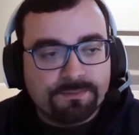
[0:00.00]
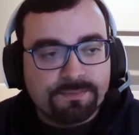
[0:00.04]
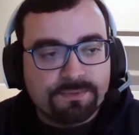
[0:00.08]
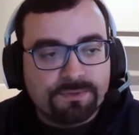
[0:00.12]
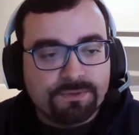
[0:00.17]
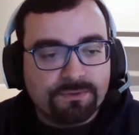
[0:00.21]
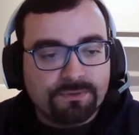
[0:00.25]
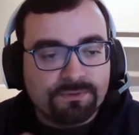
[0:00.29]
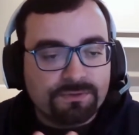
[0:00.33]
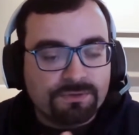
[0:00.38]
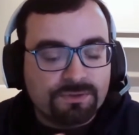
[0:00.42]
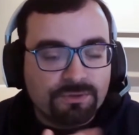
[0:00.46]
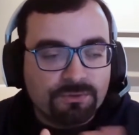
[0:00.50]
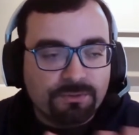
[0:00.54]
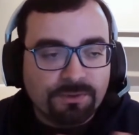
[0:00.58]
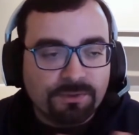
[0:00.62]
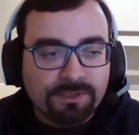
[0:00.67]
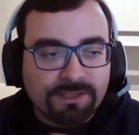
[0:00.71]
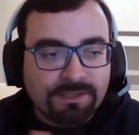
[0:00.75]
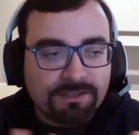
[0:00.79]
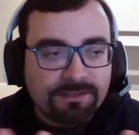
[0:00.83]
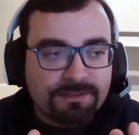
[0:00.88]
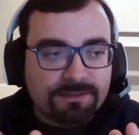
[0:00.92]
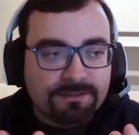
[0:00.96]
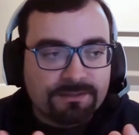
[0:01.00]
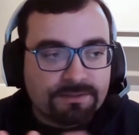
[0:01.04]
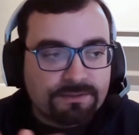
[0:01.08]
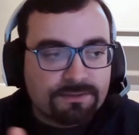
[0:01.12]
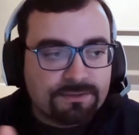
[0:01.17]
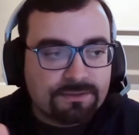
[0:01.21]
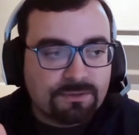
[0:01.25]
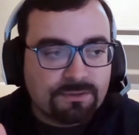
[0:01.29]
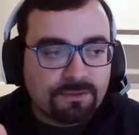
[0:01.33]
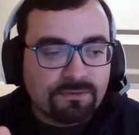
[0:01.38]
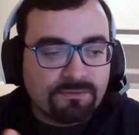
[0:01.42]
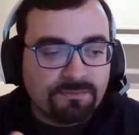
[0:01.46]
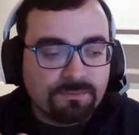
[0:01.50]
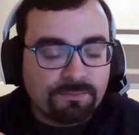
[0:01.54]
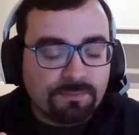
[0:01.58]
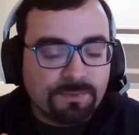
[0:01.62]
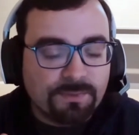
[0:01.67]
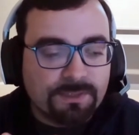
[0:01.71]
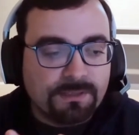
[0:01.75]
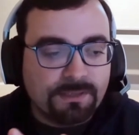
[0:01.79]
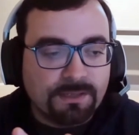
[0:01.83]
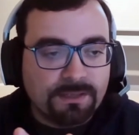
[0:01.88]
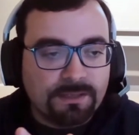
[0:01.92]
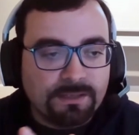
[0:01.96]
So tooling sort of
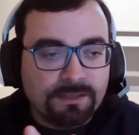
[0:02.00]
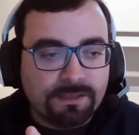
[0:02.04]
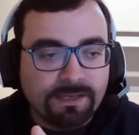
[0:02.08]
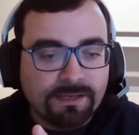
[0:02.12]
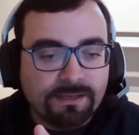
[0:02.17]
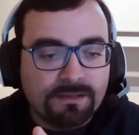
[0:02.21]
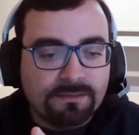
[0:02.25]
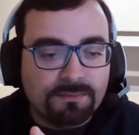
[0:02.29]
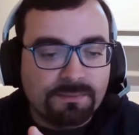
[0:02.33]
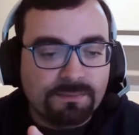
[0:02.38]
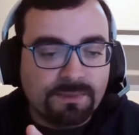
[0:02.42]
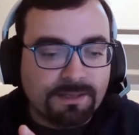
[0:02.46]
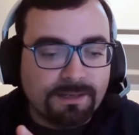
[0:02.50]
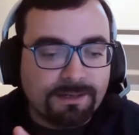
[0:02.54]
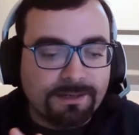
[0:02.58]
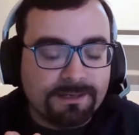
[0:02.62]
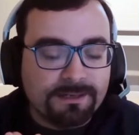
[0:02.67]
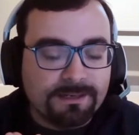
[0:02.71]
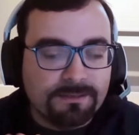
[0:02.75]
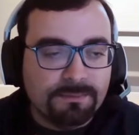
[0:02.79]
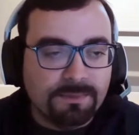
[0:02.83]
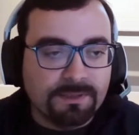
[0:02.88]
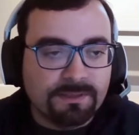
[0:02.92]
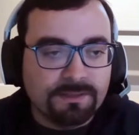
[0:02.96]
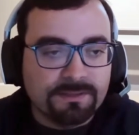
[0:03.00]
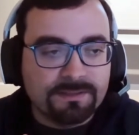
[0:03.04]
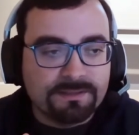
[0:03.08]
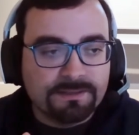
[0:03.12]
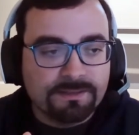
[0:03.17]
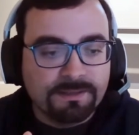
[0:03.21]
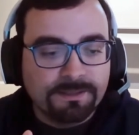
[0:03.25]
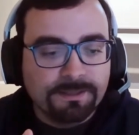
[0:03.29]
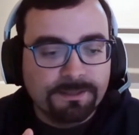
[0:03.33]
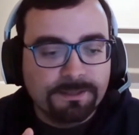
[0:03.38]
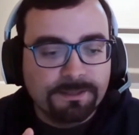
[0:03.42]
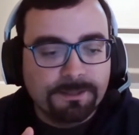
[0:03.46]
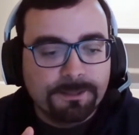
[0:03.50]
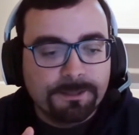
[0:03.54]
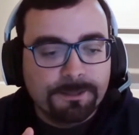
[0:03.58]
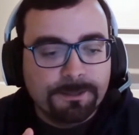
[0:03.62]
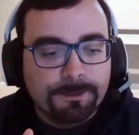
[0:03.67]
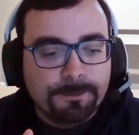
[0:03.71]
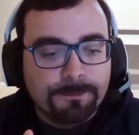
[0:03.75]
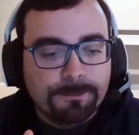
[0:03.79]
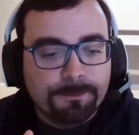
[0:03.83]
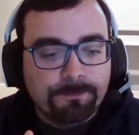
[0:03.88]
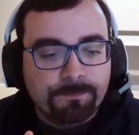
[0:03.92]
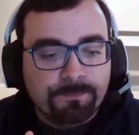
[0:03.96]
been lagging behind because
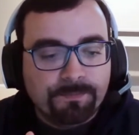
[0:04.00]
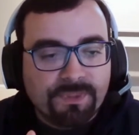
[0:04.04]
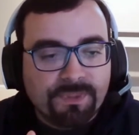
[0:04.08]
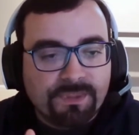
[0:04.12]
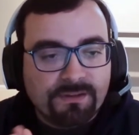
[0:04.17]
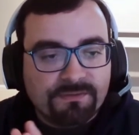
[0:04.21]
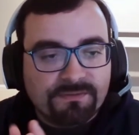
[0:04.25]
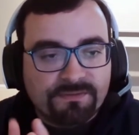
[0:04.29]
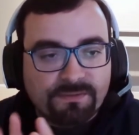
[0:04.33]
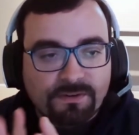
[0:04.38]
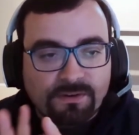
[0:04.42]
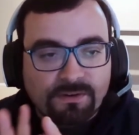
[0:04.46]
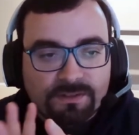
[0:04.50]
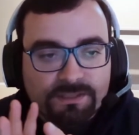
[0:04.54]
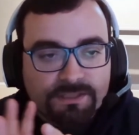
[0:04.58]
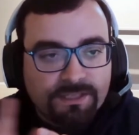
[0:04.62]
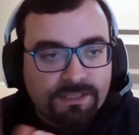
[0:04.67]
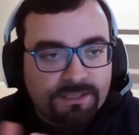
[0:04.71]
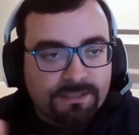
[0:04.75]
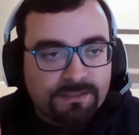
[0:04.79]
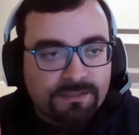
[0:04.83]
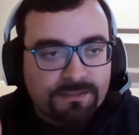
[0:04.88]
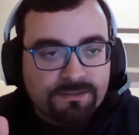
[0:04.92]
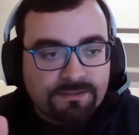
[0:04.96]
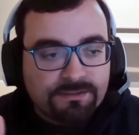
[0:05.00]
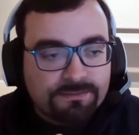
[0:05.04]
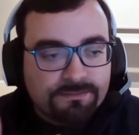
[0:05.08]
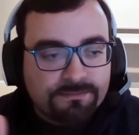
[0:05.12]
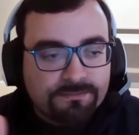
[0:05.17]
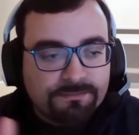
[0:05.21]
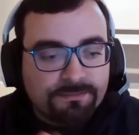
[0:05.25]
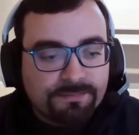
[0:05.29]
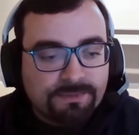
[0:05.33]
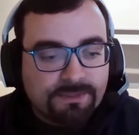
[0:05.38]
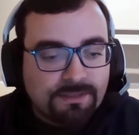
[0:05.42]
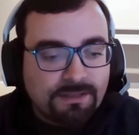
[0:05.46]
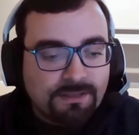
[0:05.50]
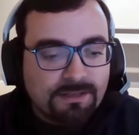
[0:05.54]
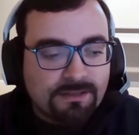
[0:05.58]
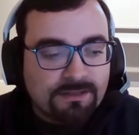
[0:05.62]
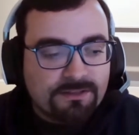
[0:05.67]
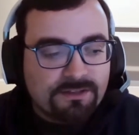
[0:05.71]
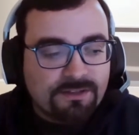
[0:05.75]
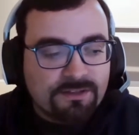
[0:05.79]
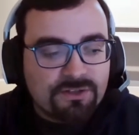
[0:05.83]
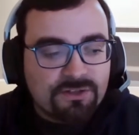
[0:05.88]
the front end, the